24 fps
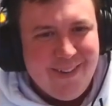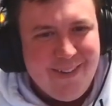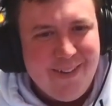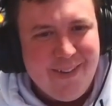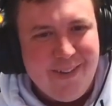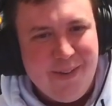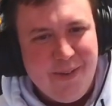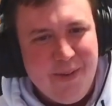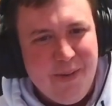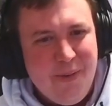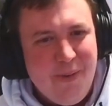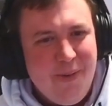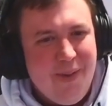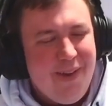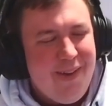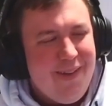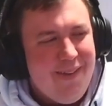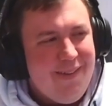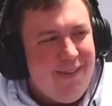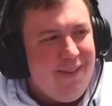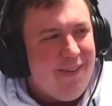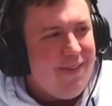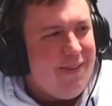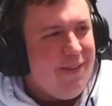Who
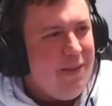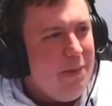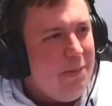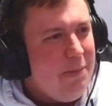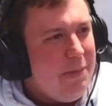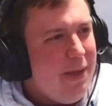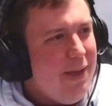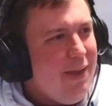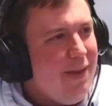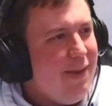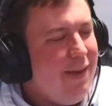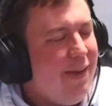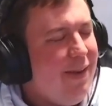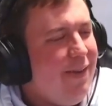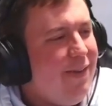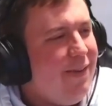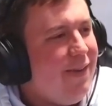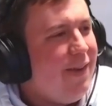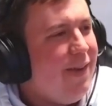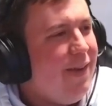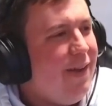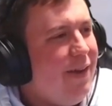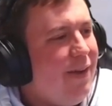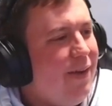is the beatdown
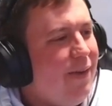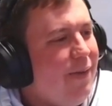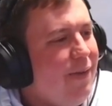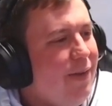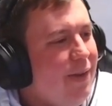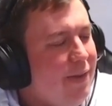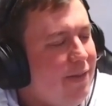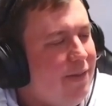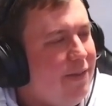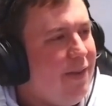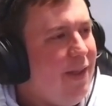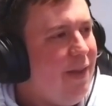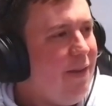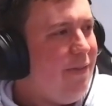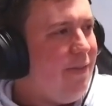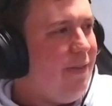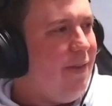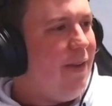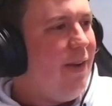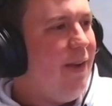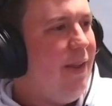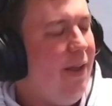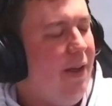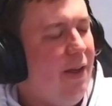now? It's
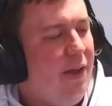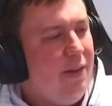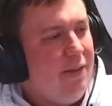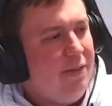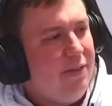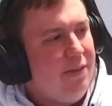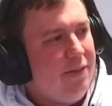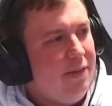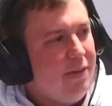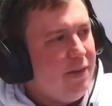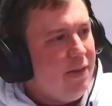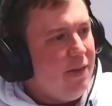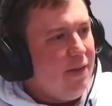definitely us.